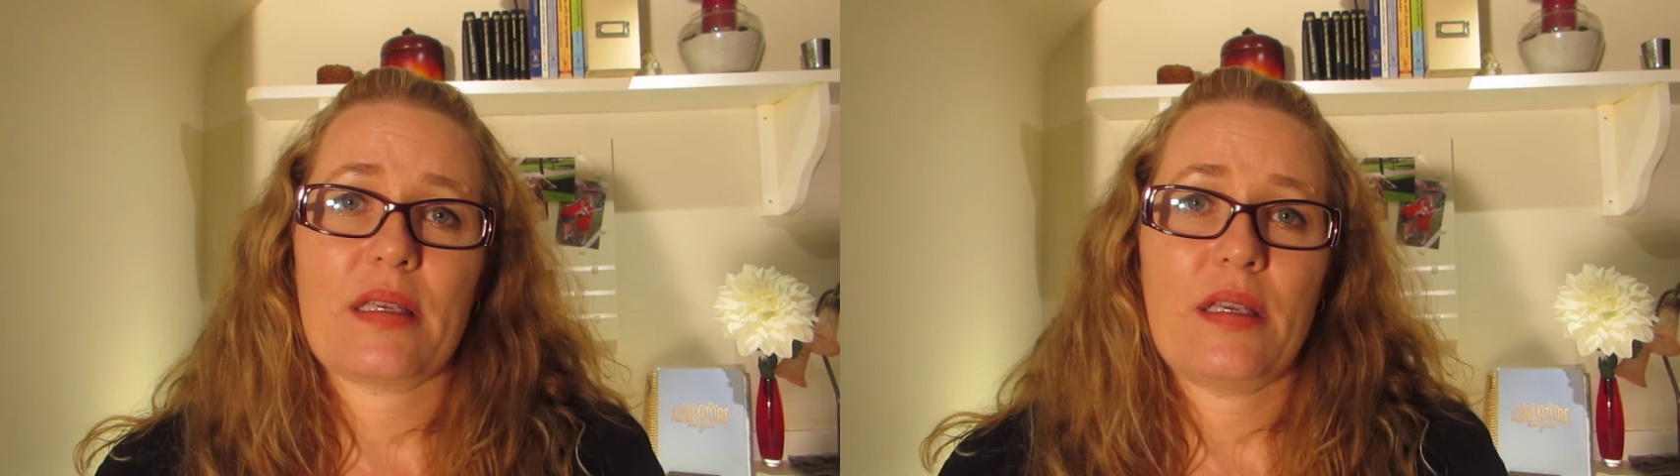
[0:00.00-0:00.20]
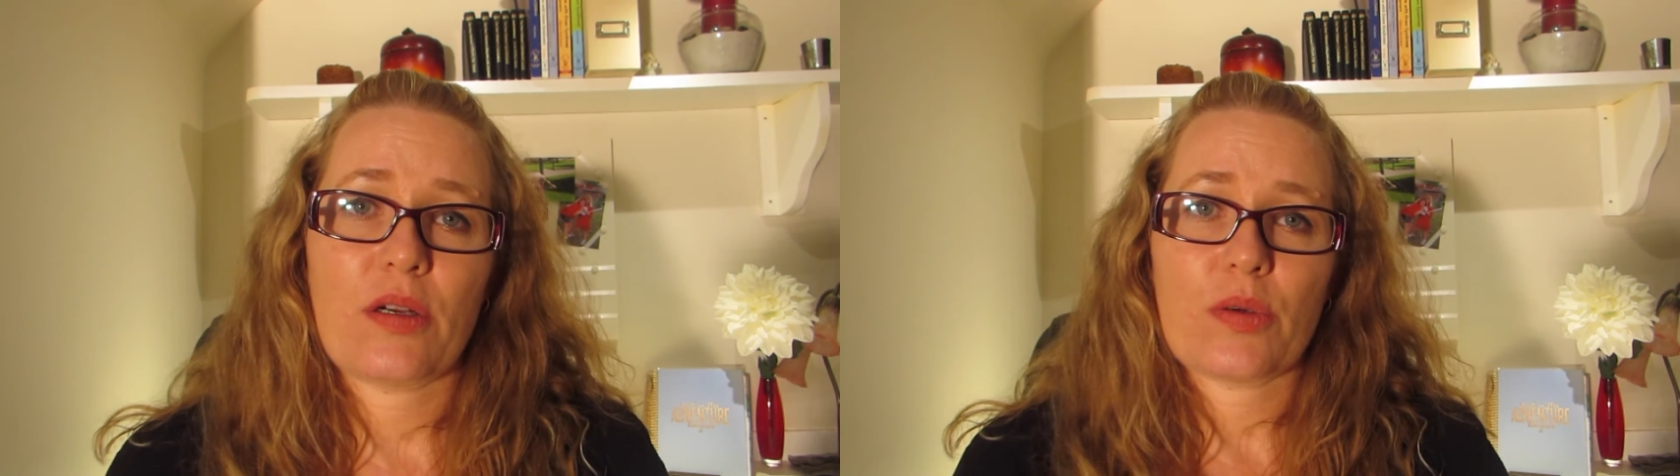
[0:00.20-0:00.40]

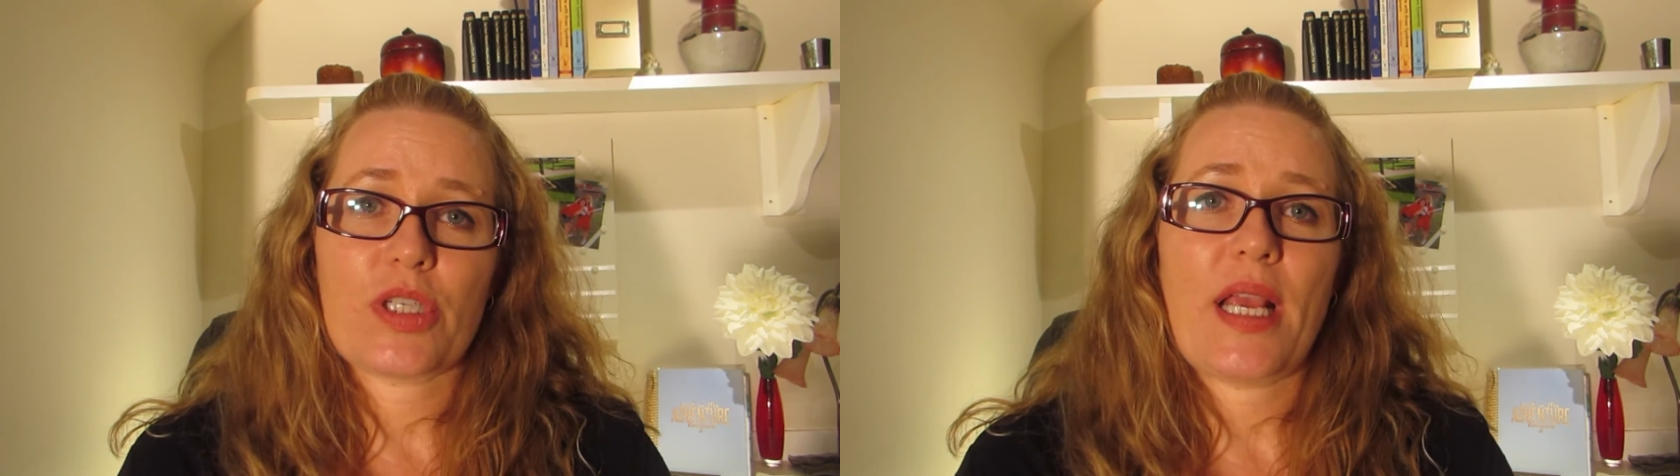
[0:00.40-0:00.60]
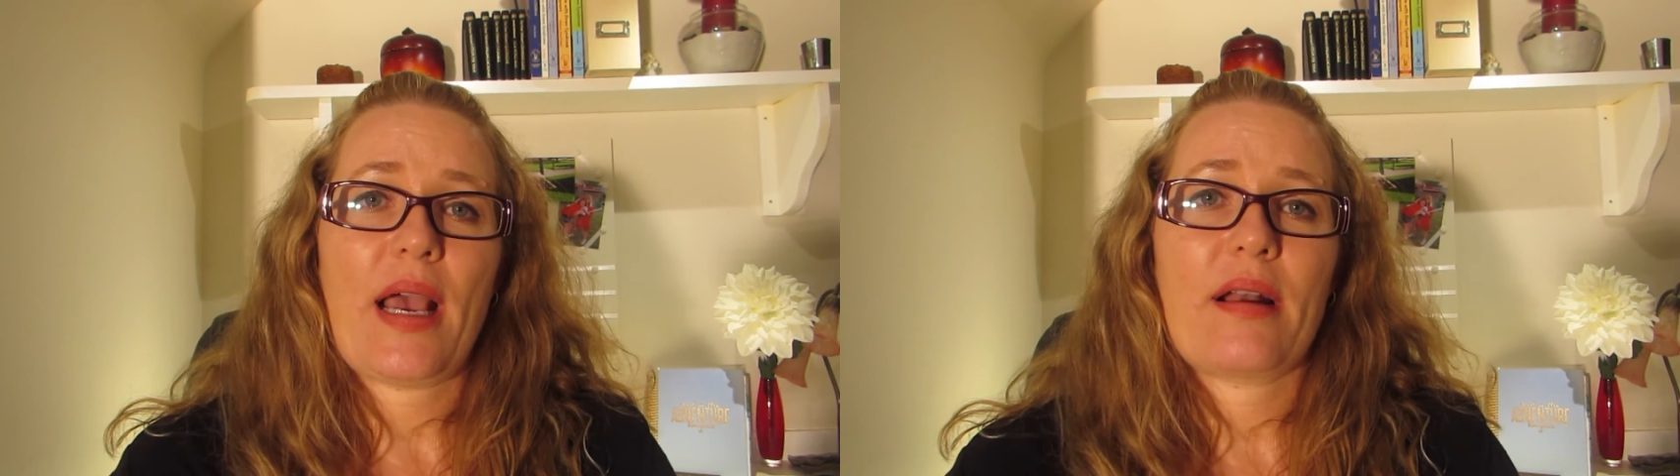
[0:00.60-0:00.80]
you know,
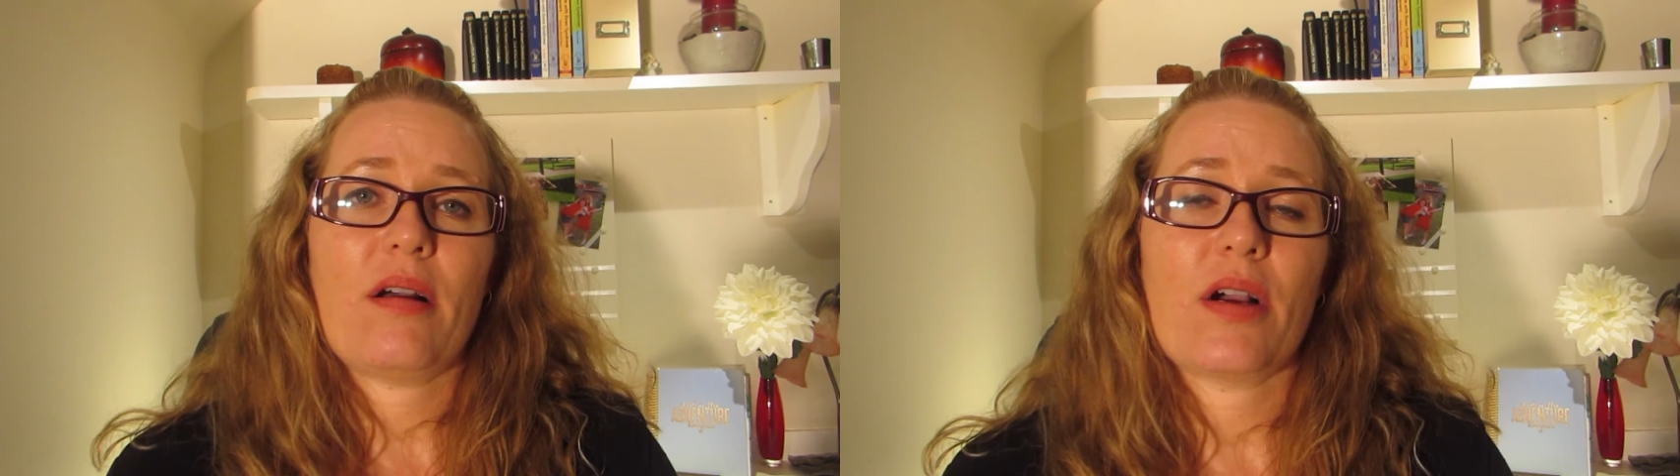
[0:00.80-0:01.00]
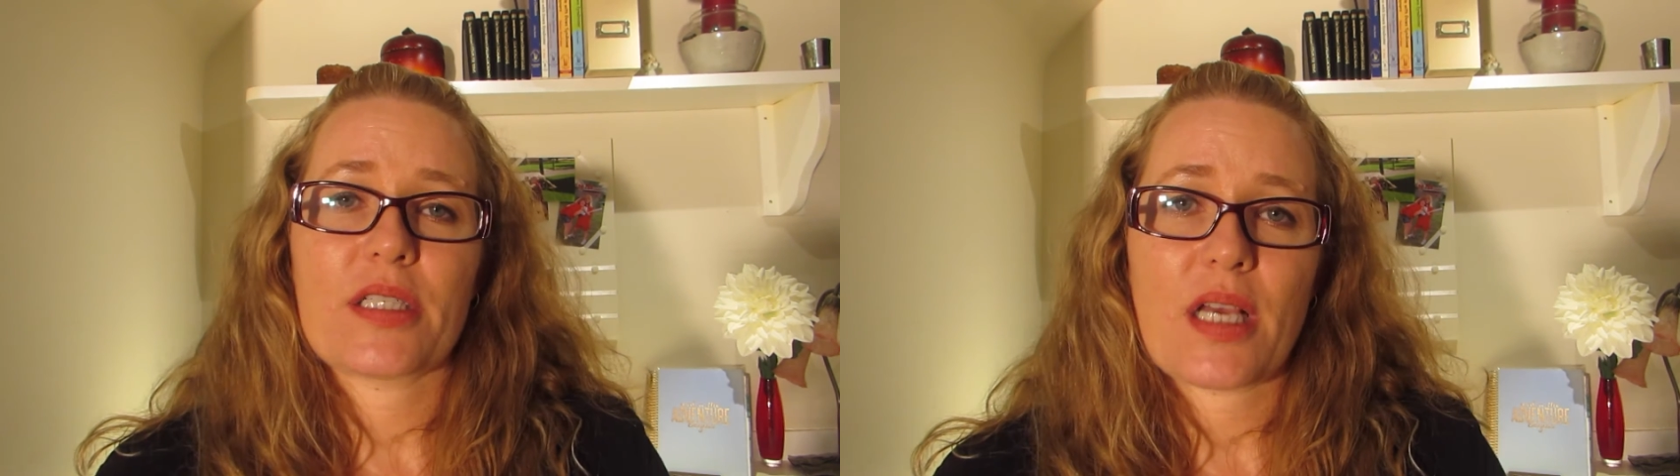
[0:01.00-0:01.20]
she had a
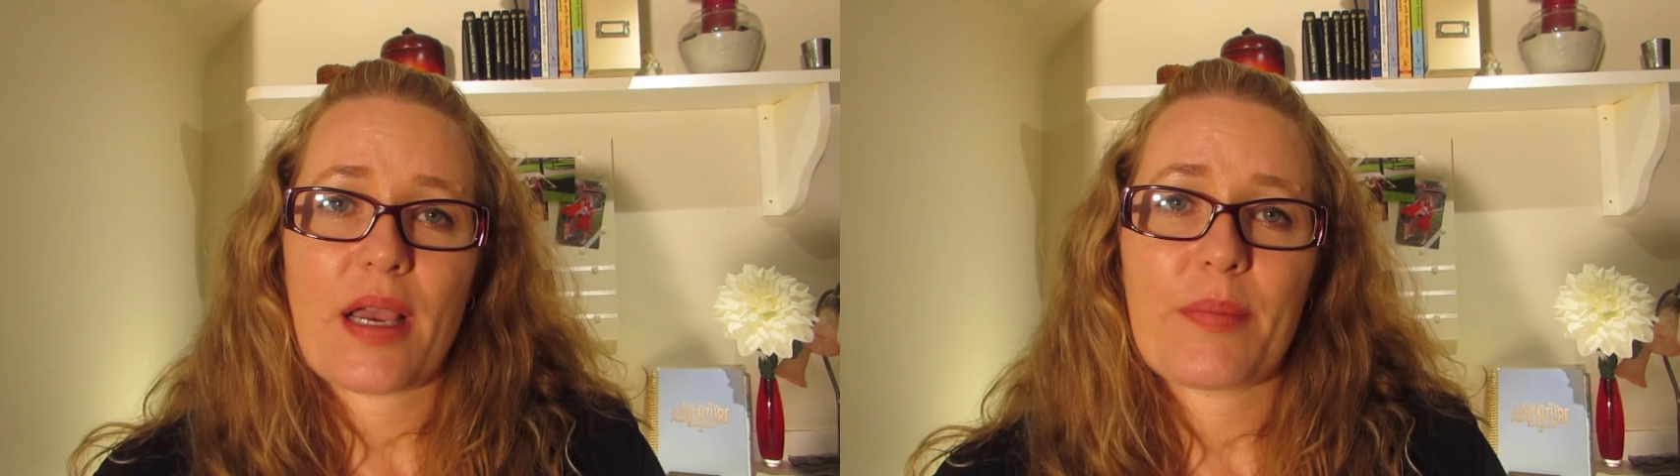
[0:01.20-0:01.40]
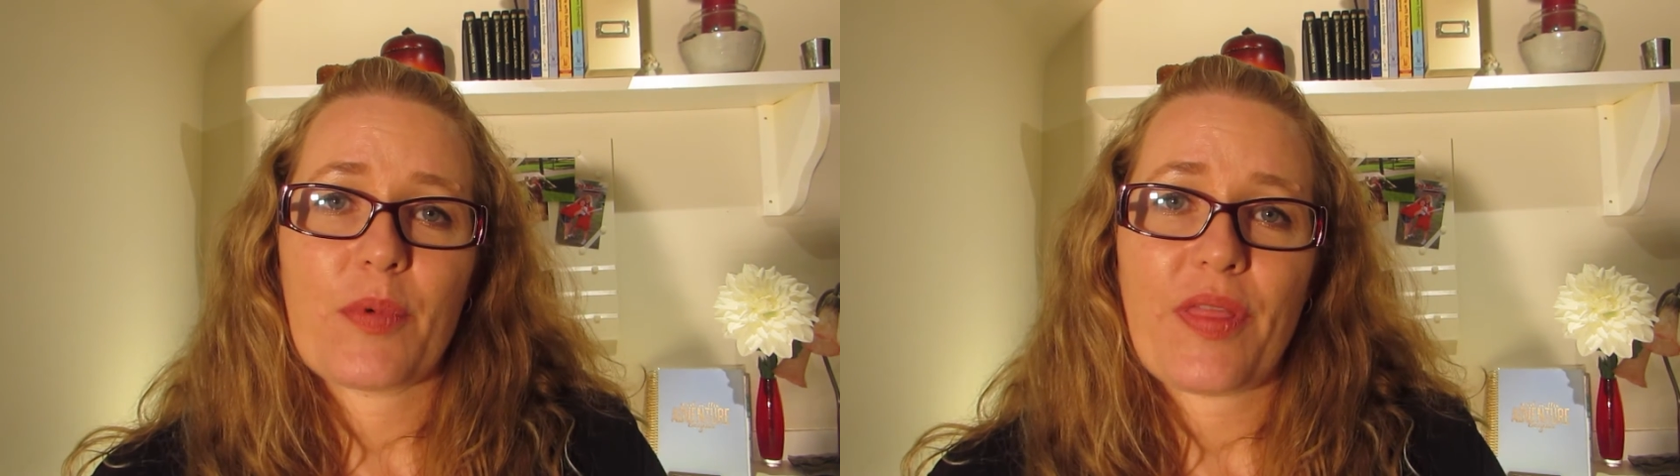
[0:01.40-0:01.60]
hard
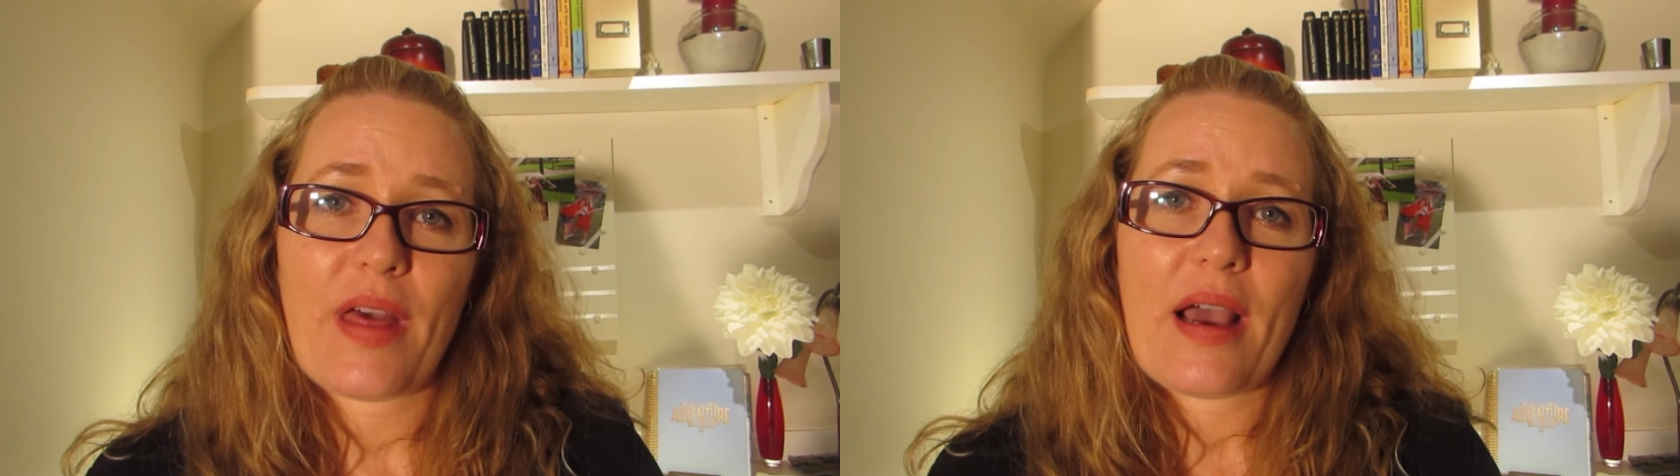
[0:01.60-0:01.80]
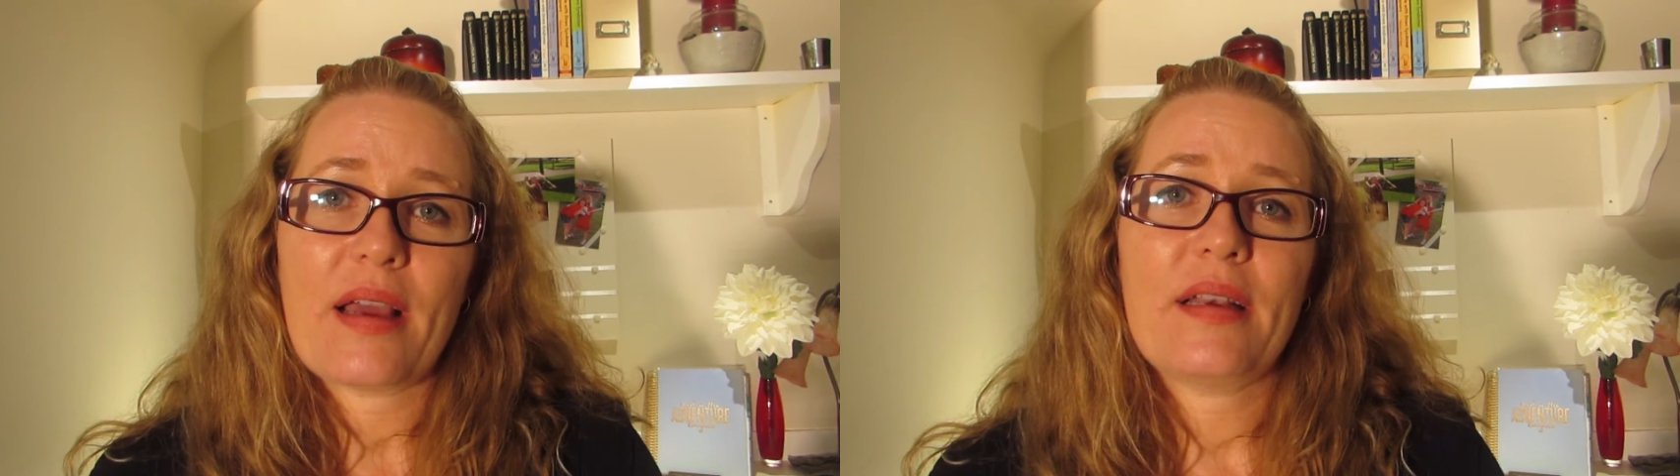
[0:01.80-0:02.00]
time with
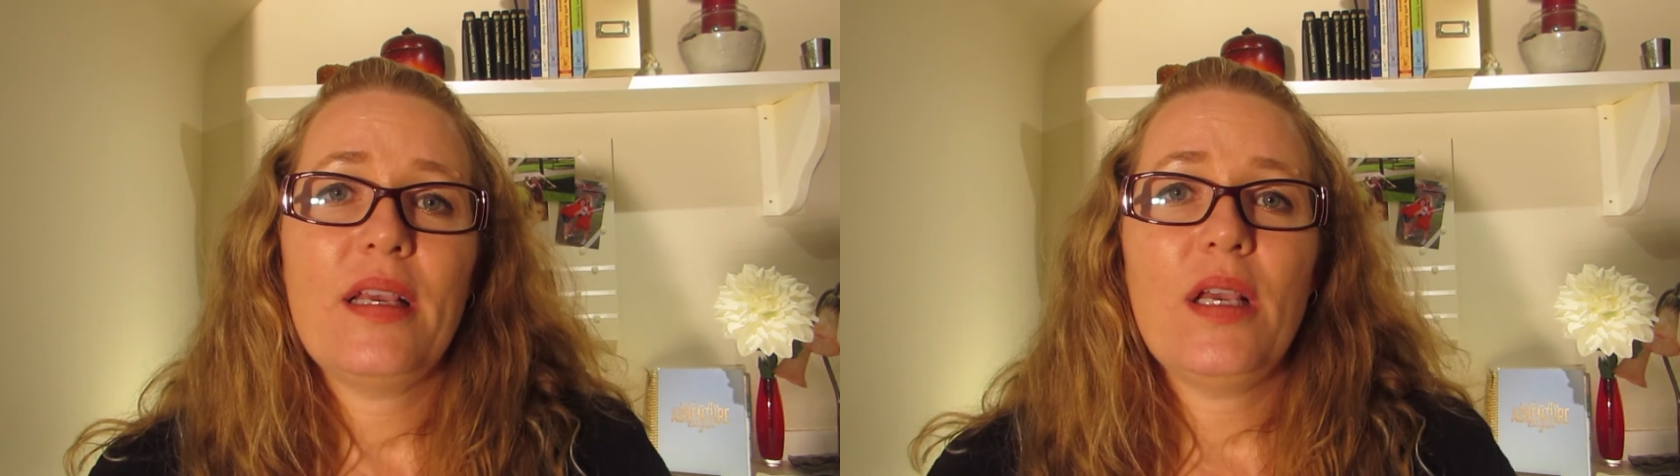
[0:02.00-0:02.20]
that.